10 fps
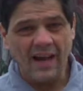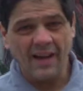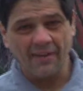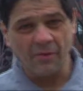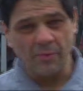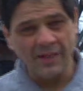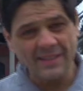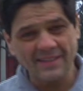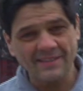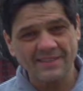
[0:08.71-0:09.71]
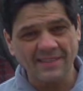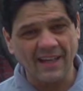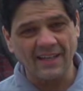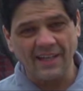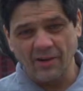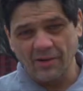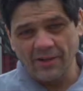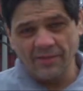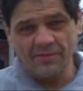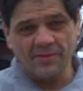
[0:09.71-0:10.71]
Hi everybody, Todd Lingo
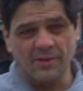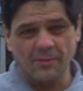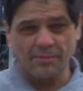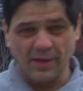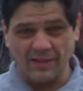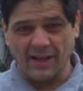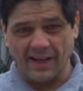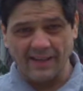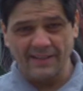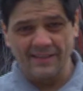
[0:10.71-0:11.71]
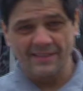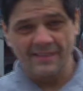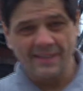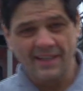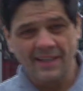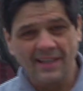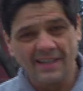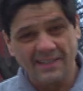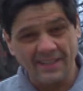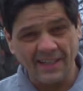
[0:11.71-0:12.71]
here for Puntland.
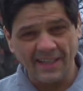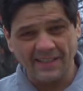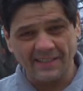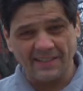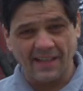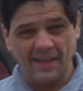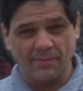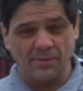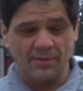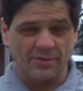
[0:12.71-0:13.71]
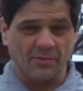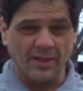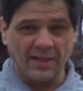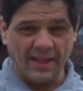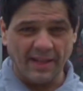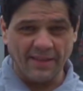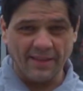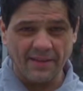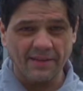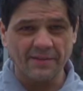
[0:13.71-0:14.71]
Today is April 28th,
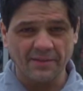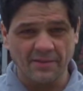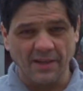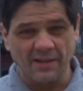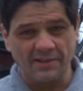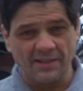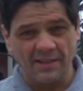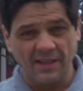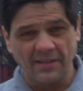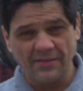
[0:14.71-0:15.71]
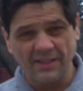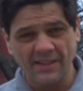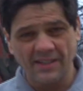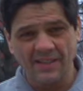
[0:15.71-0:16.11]
2011.